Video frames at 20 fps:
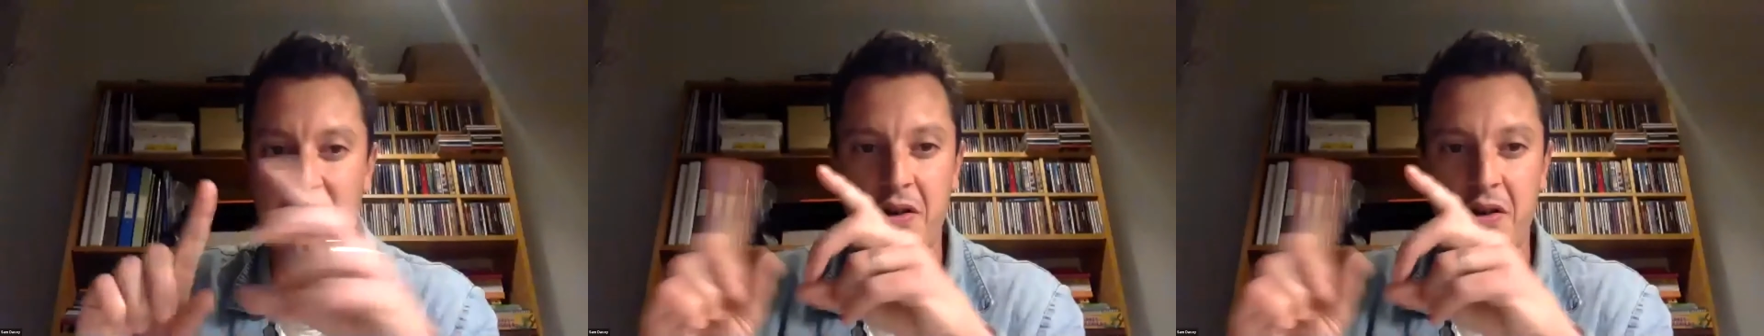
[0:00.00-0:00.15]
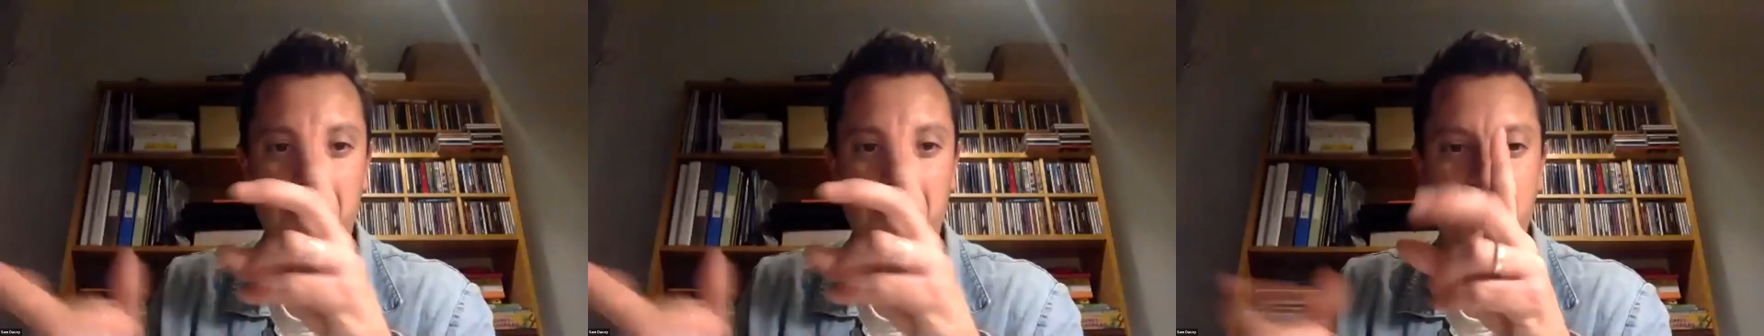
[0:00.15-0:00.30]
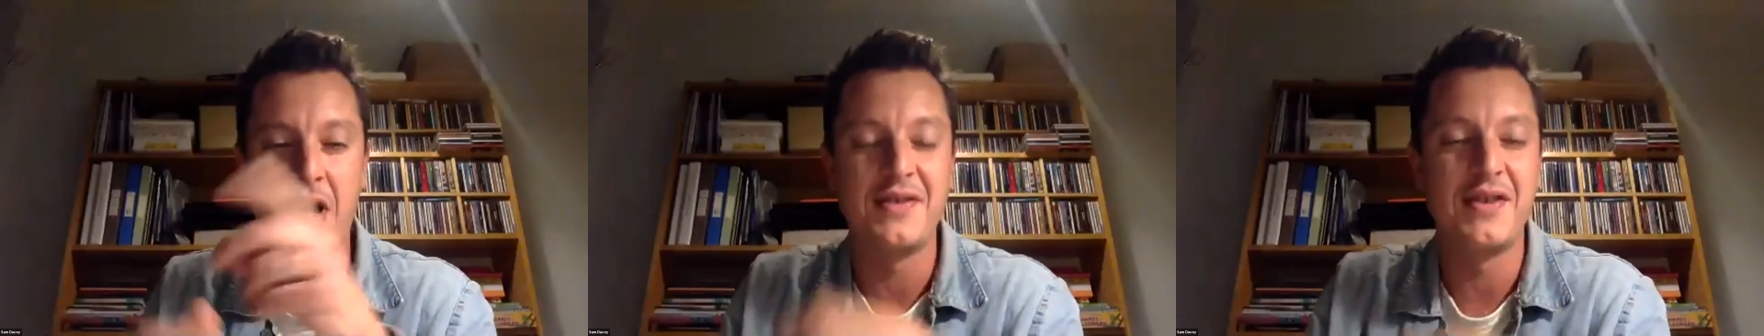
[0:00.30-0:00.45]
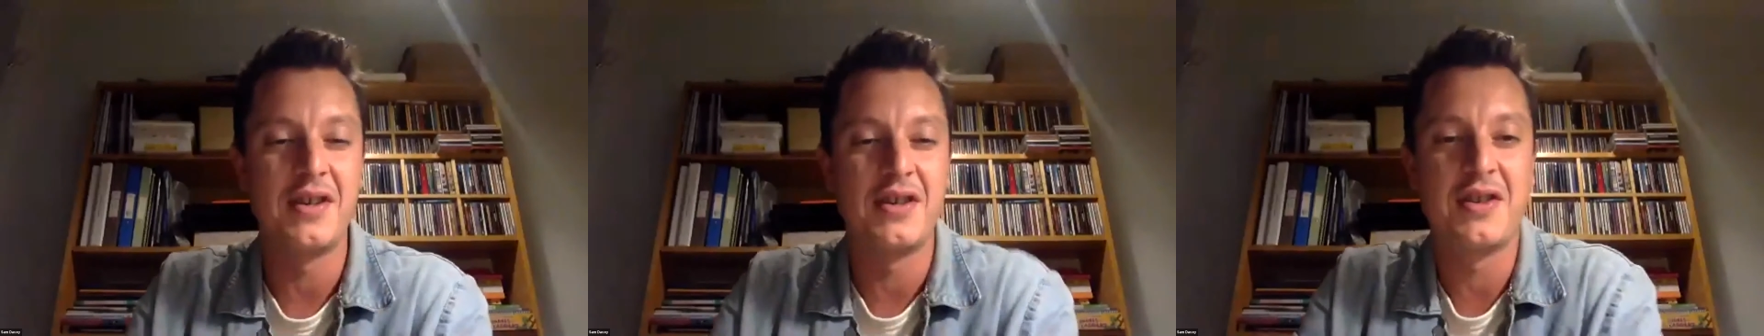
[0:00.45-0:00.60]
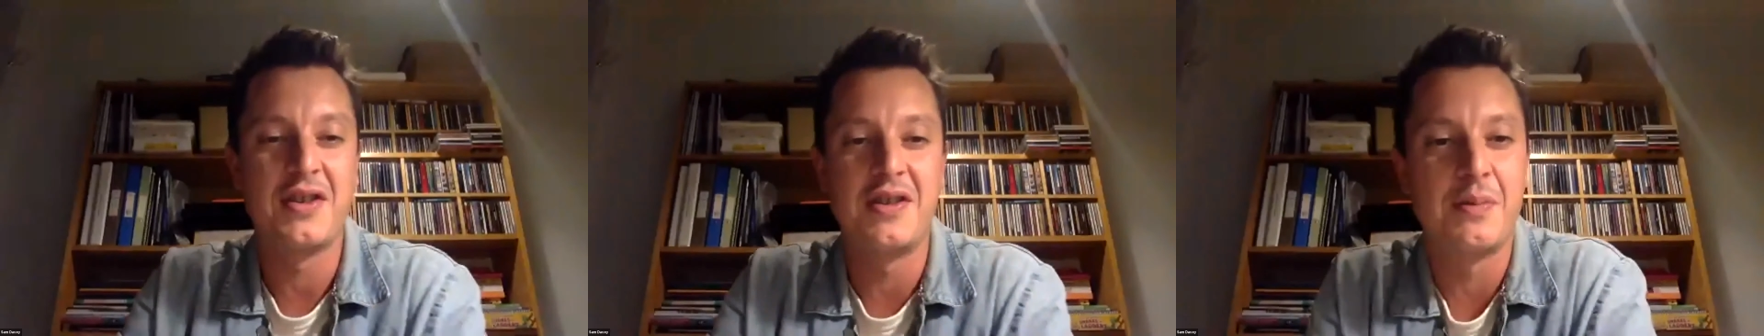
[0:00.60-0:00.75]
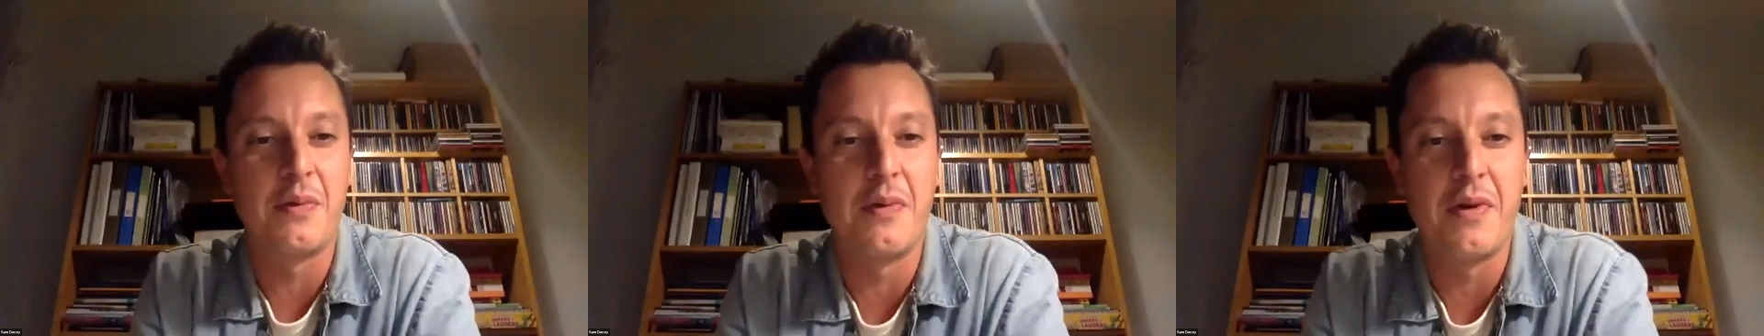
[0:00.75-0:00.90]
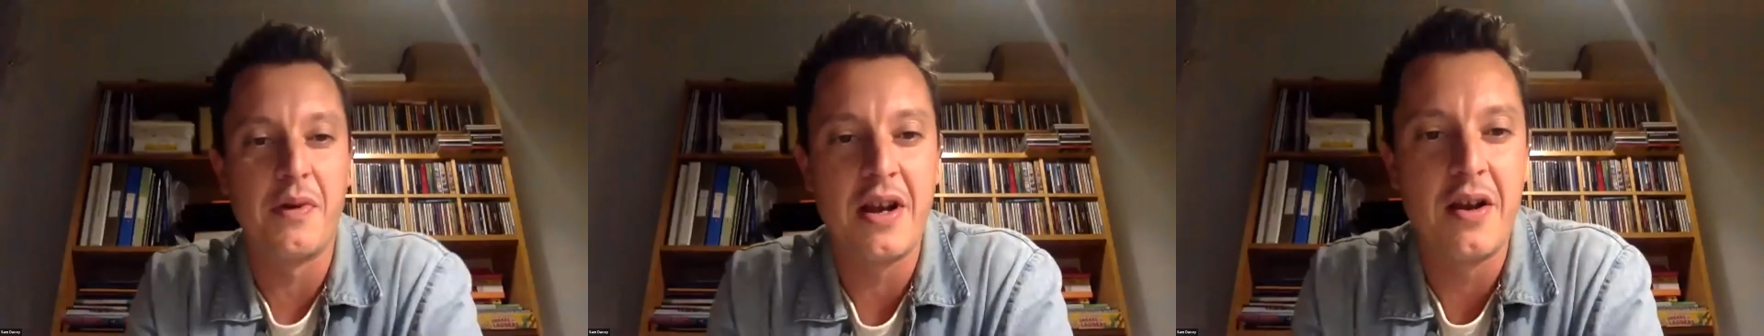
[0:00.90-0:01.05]
little transitions
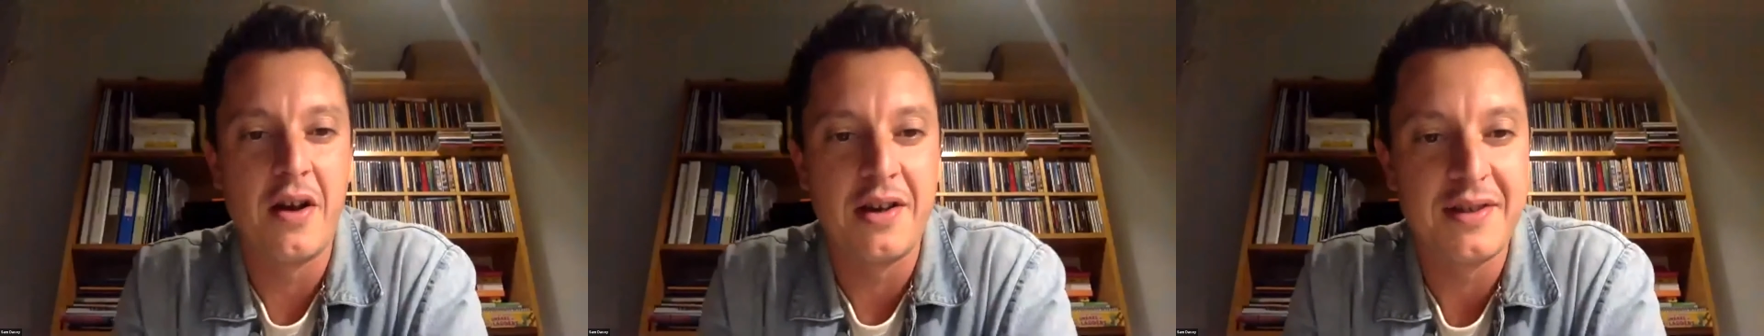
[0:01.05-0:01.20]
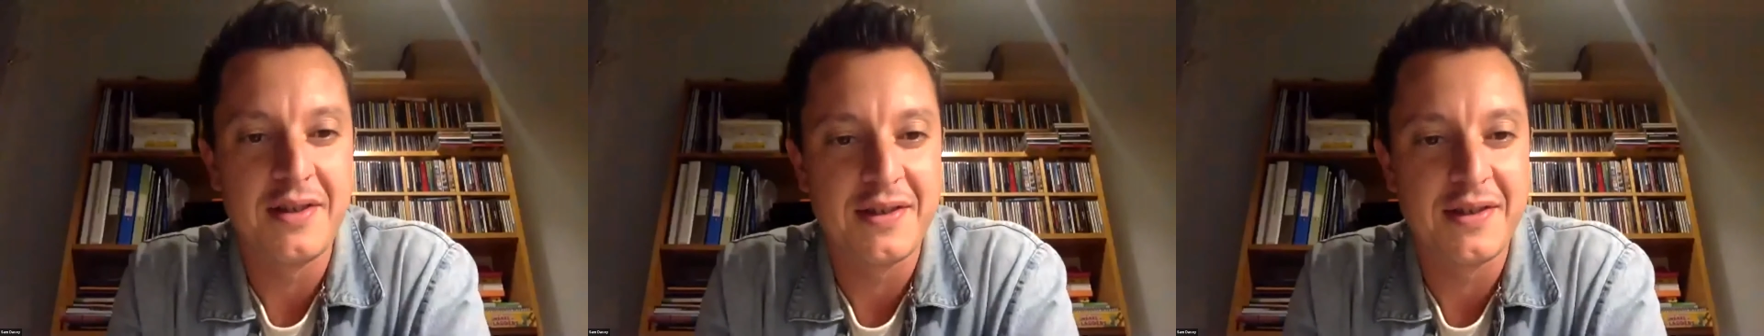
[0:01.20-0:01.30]
were really nice.